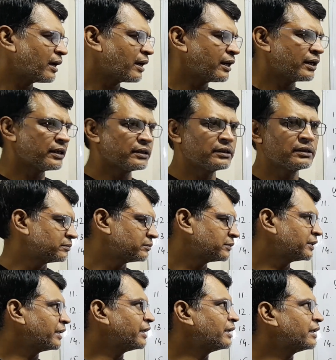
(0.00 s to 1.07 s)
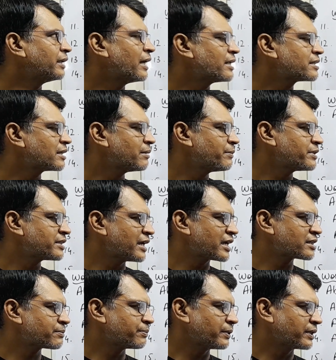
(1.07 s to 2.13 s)
And the antonym is
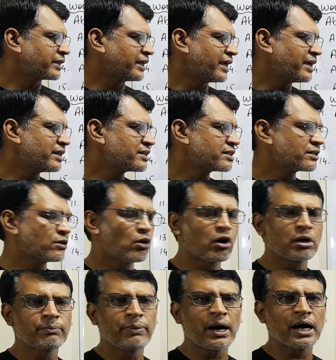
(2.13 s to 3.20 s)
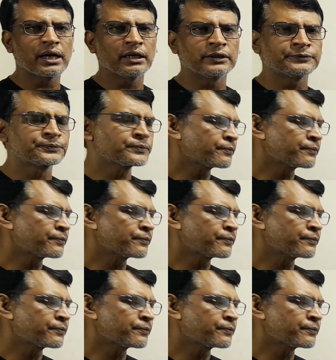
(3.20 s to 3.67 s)
explicate or pardon.